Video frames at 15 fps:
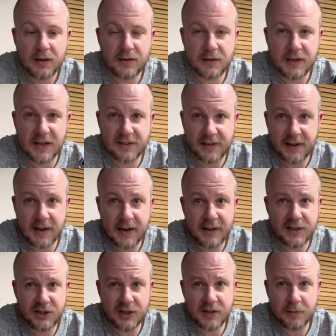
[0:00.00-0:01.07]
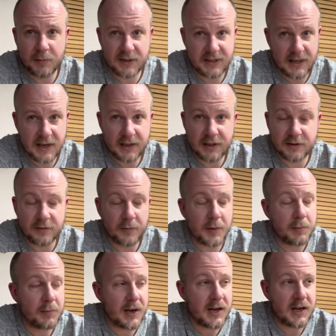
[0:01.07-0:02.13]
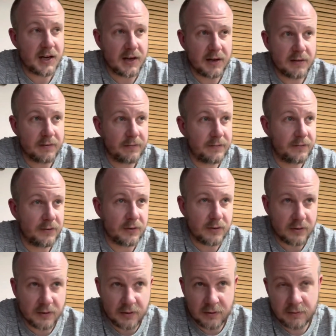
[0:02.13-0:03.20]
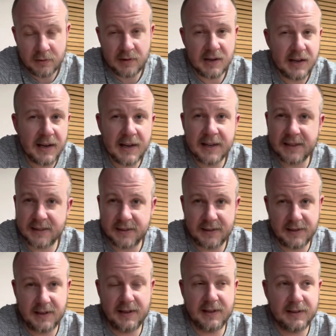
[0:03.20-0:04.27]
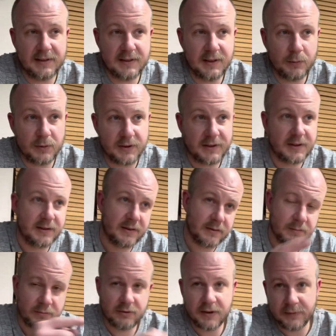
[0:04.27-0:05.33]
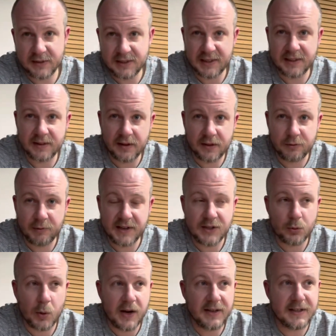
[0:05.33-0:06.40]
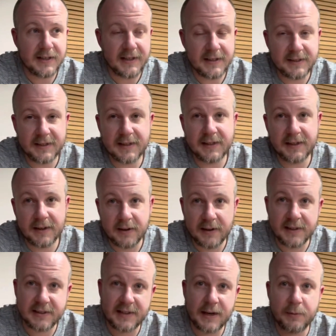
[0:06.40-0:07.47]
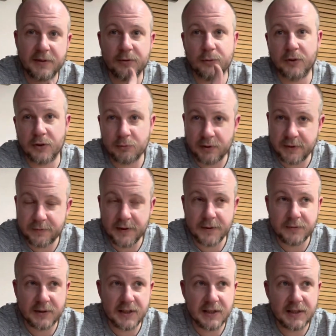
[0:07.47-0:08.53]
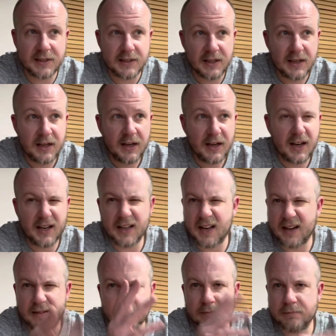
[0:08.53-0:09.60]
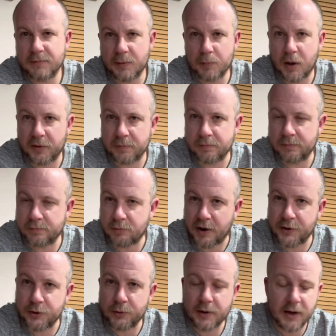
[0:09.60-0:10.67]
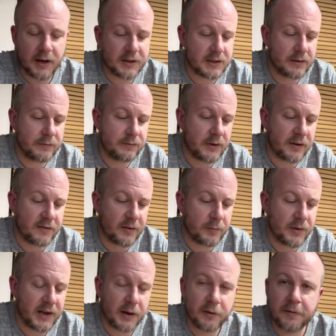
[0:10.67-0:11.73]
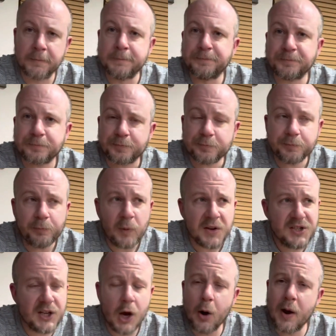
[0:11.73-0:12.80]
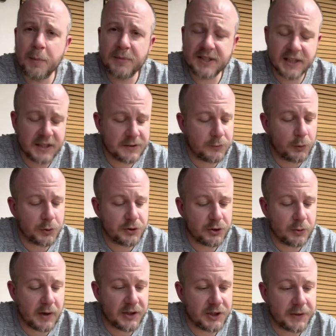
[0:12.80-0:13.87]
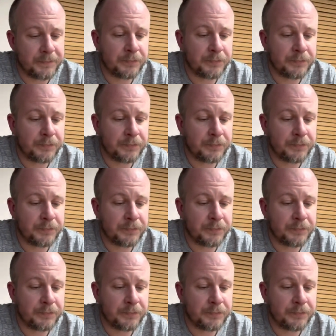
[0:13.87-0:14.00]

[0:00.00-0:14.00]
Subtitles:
It's an engine that Mercedes have been making for years and years. It was previously in the 320 CDIs, now it's all the 350s, and then the modern brand new cars have got something else. It's the OM642 engine.